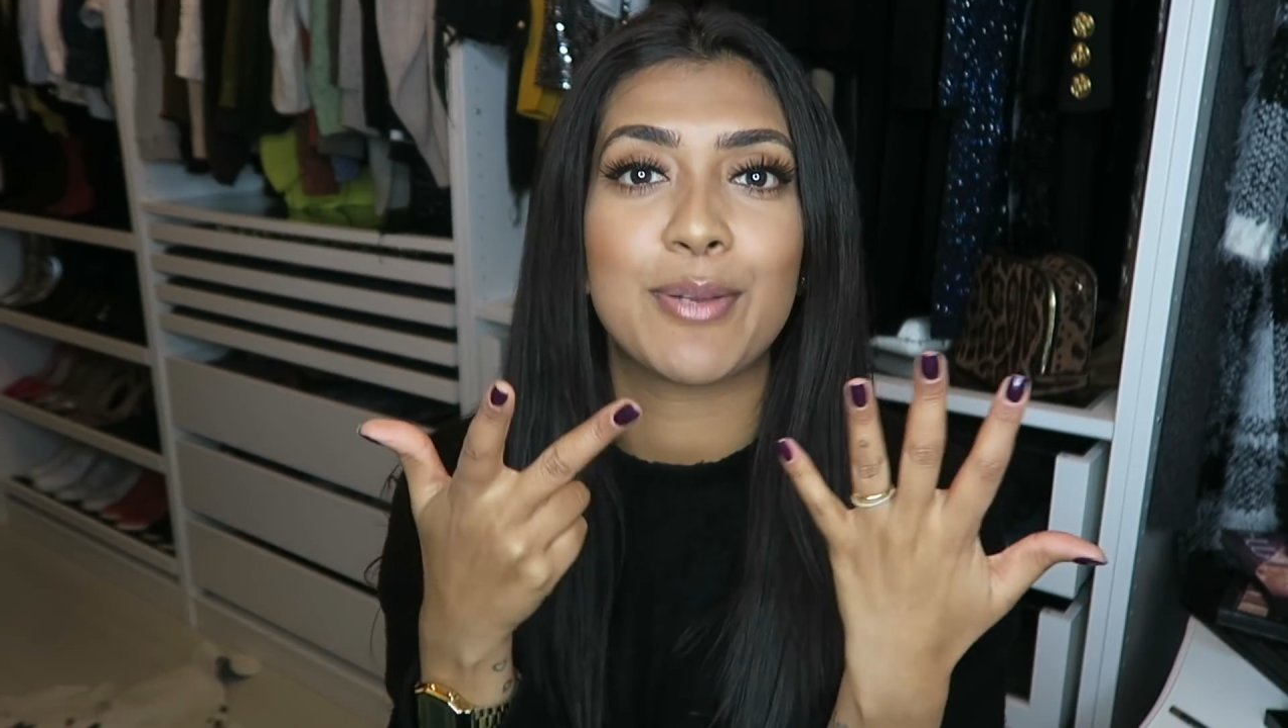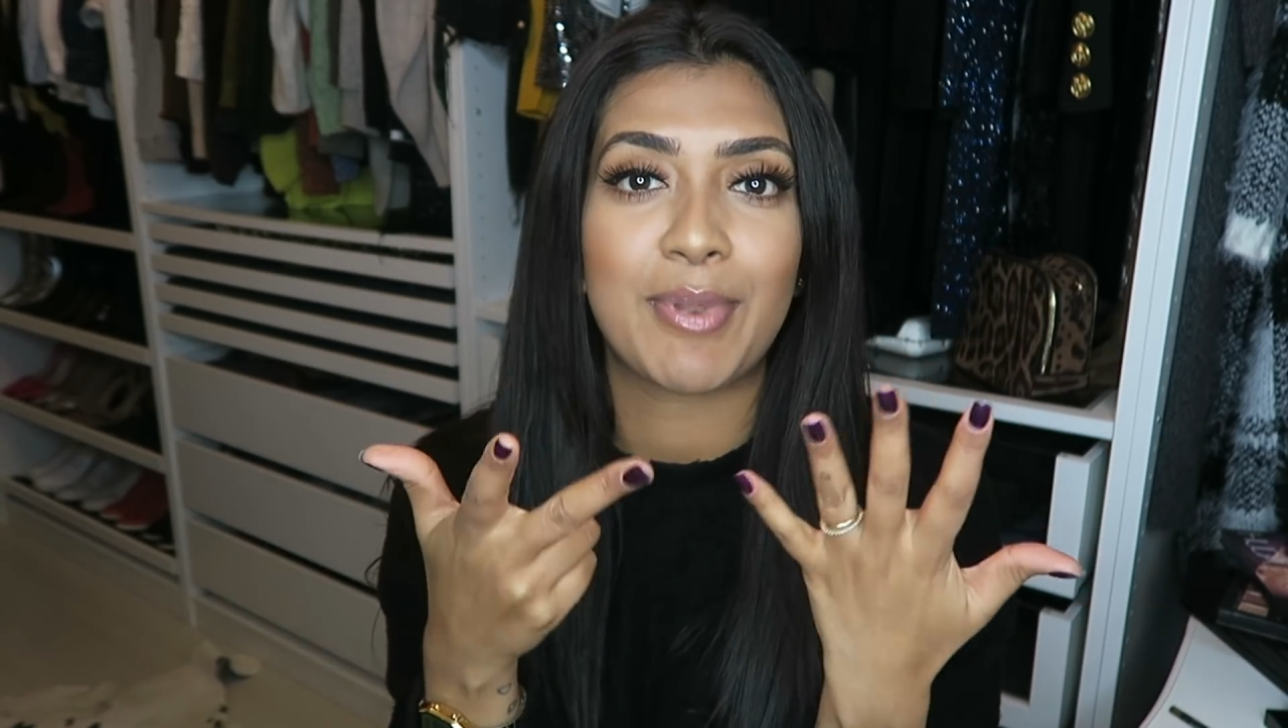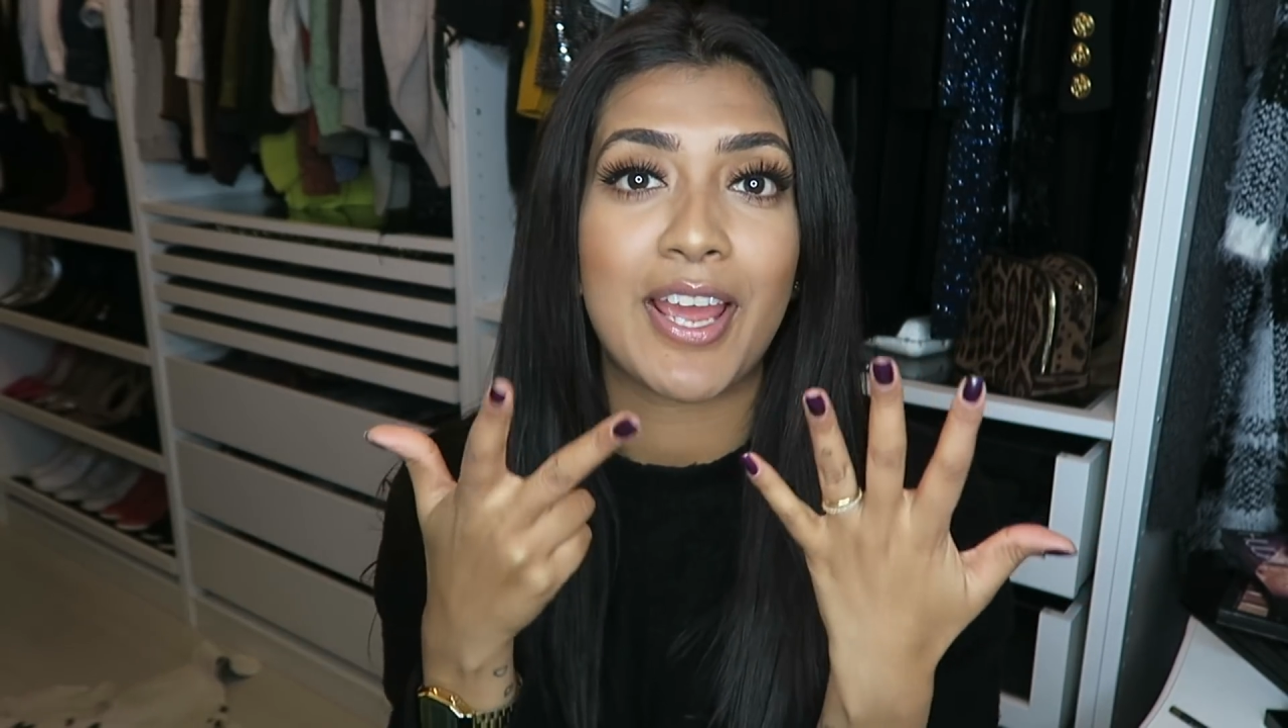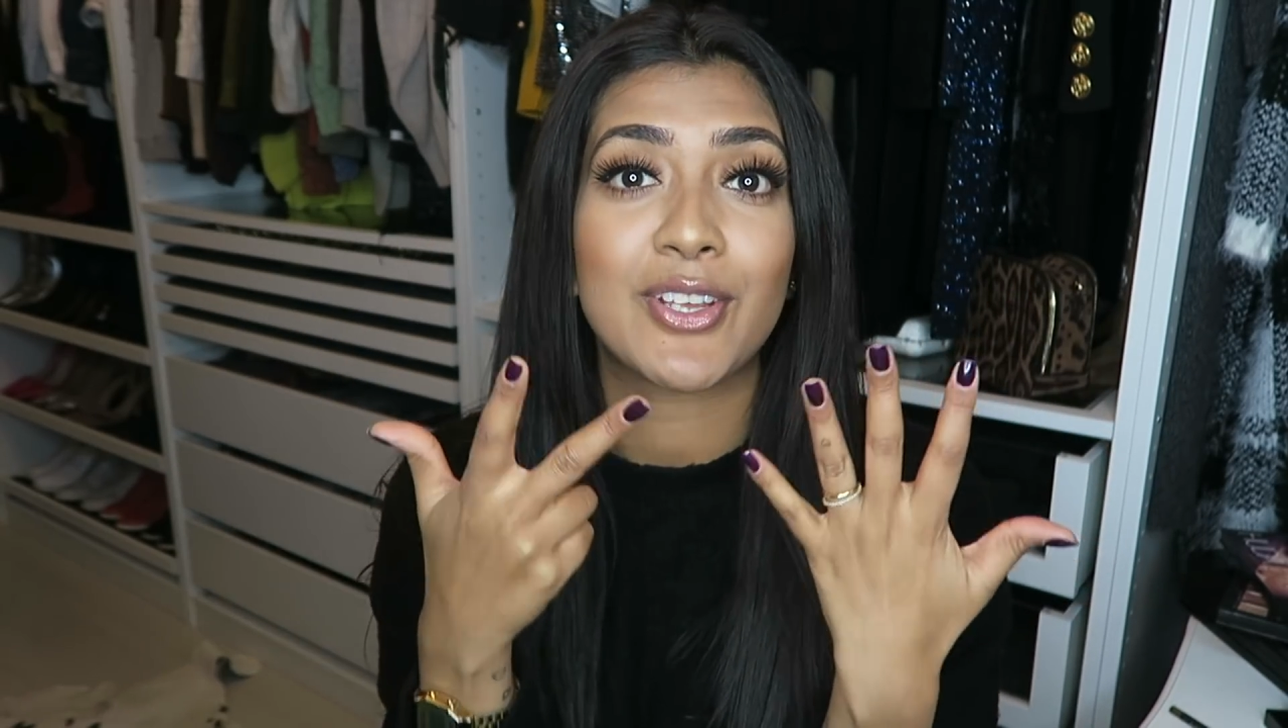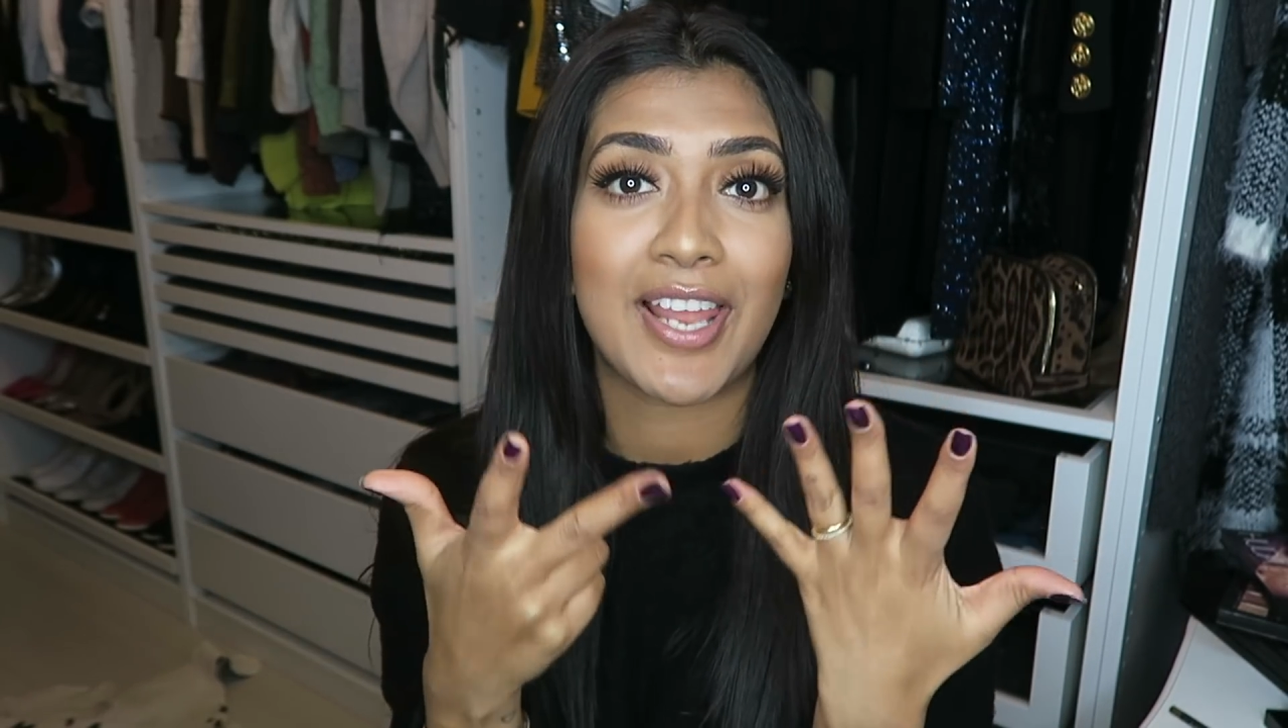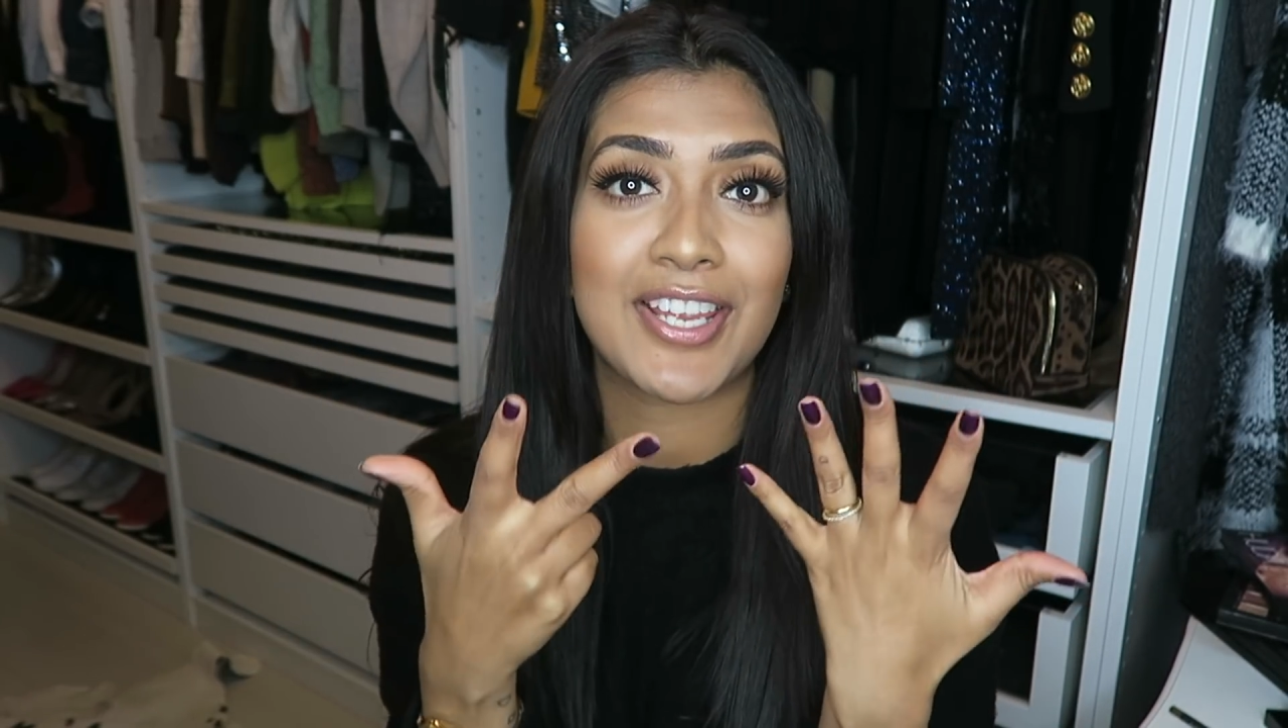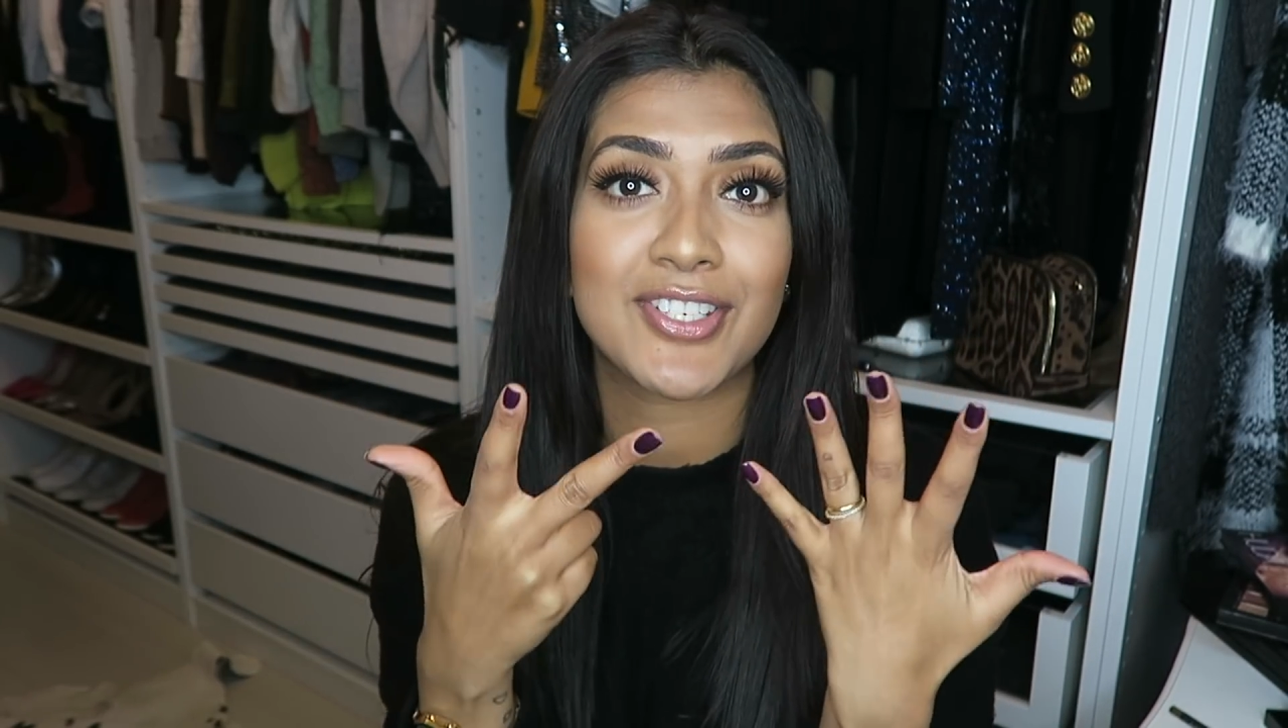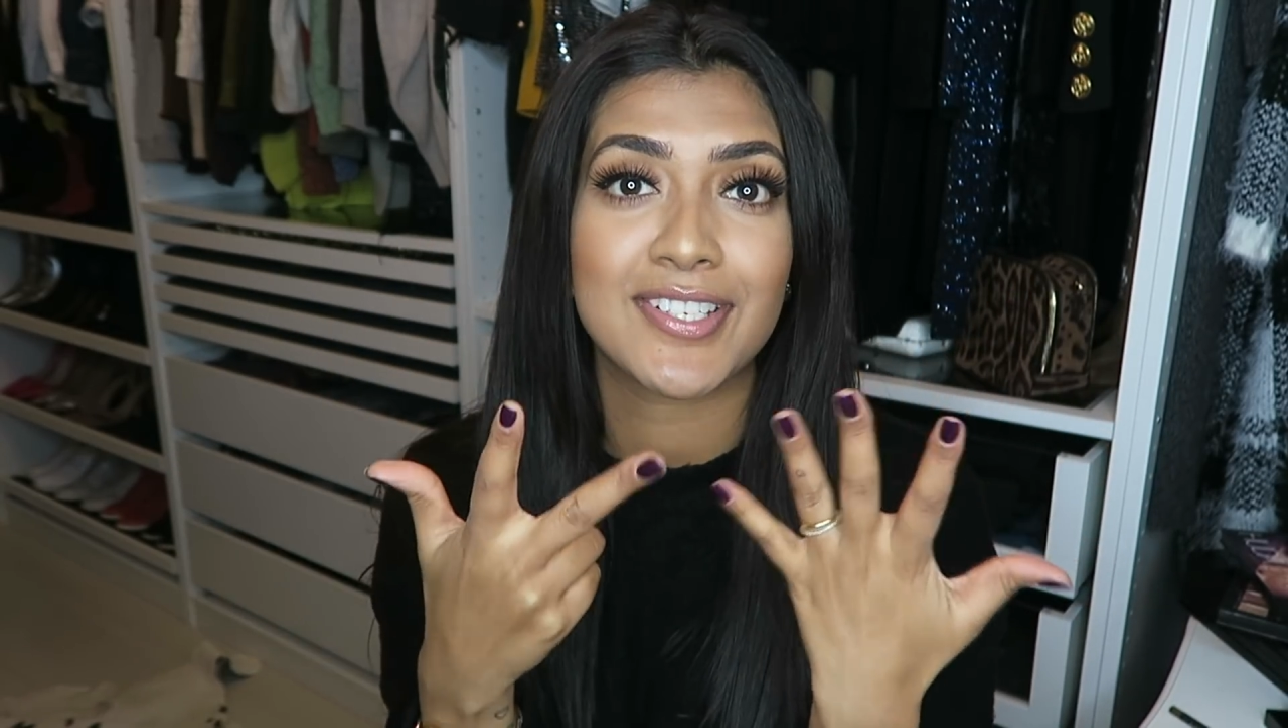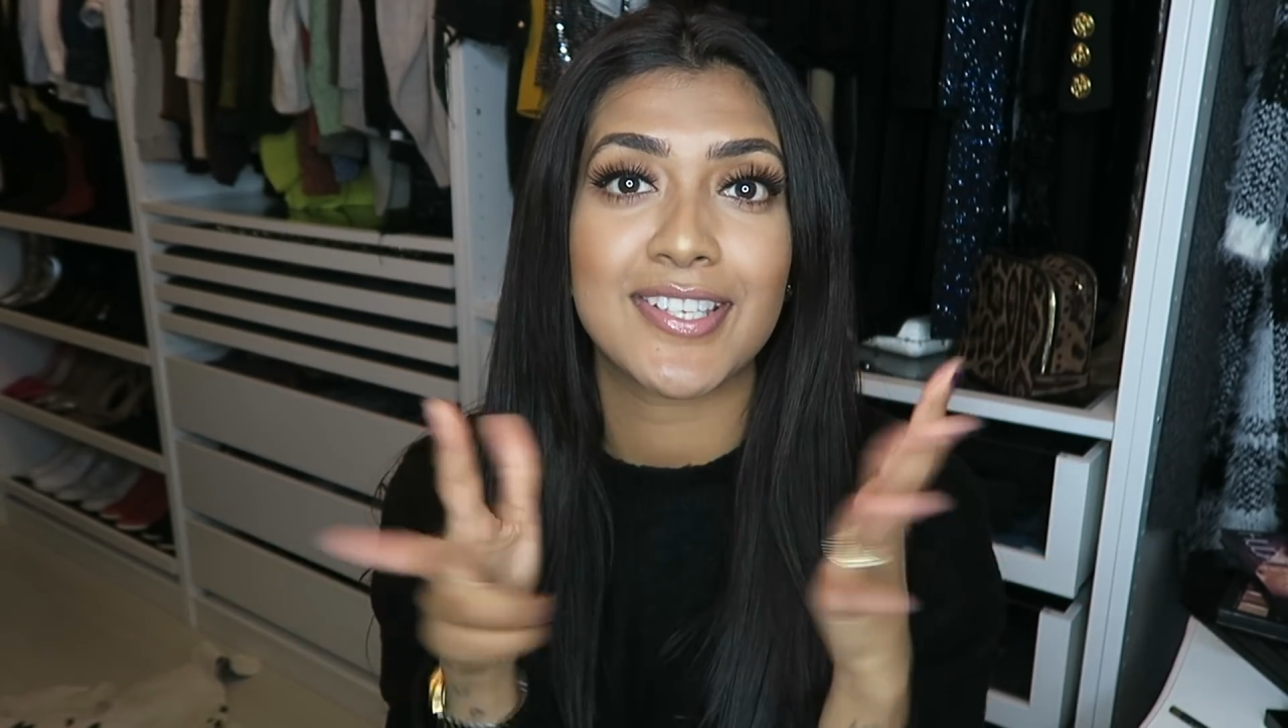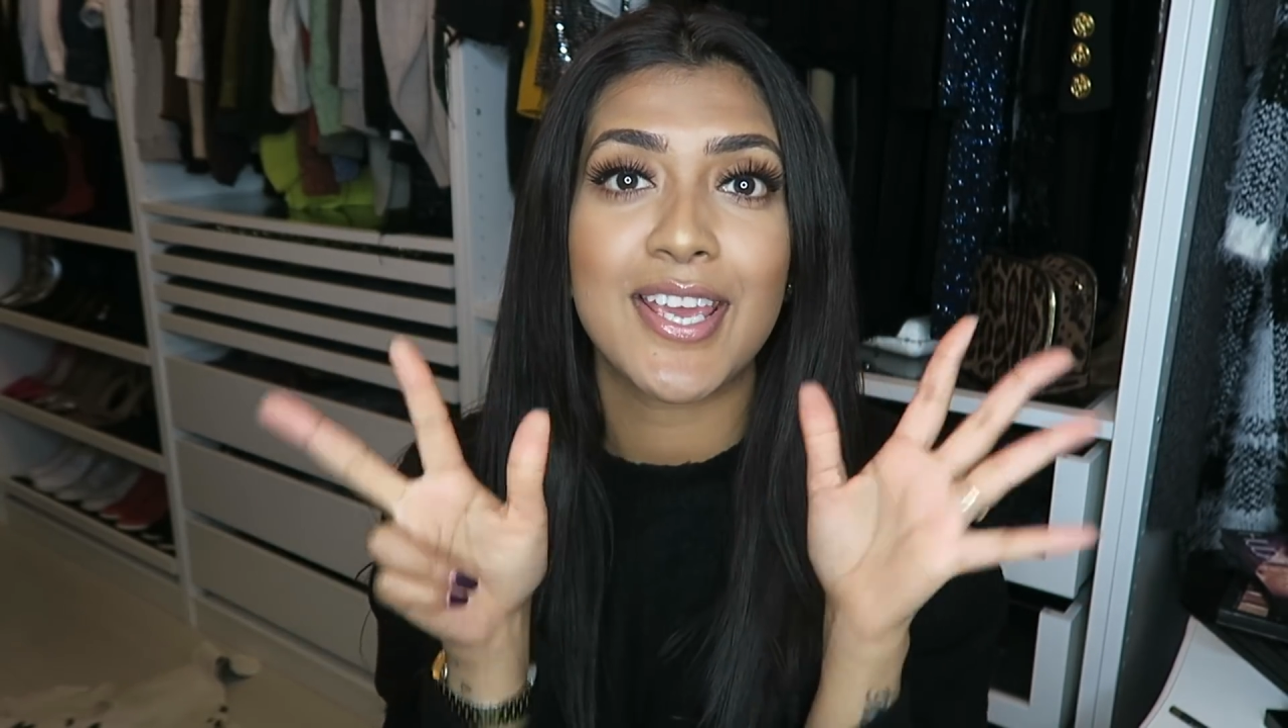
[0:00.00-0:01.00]
apply your
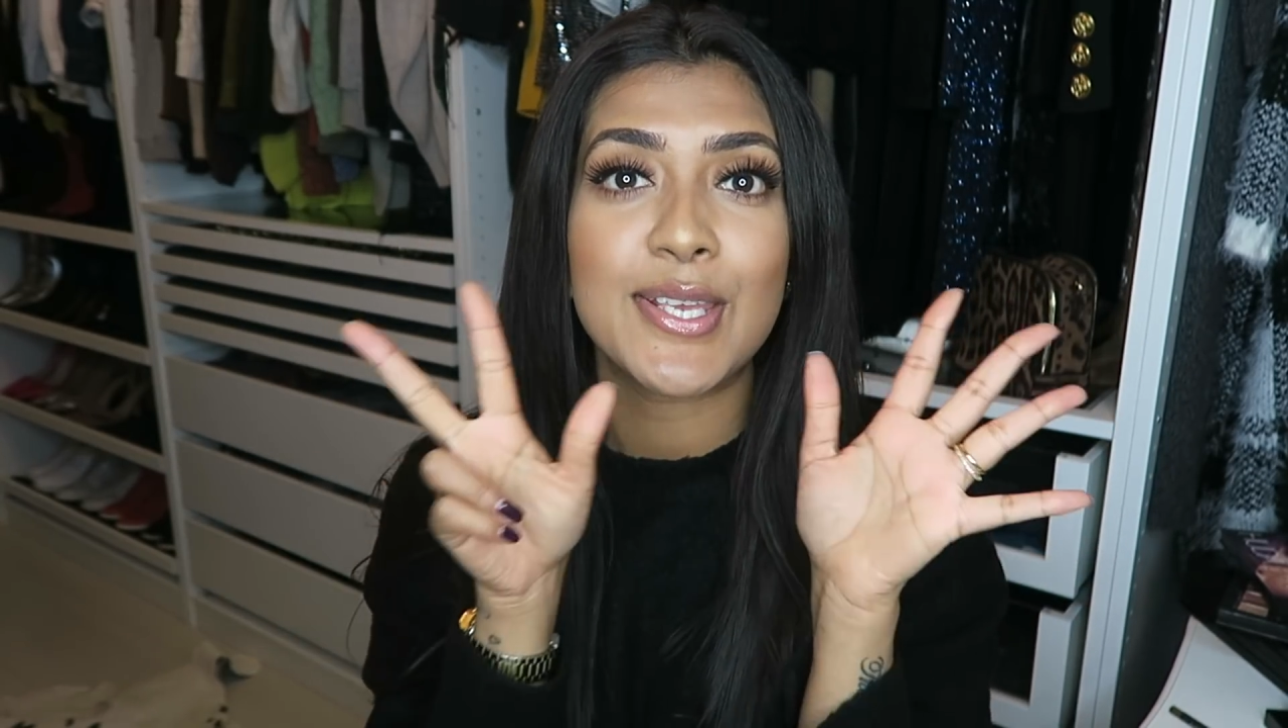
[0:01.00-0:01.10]
lashes.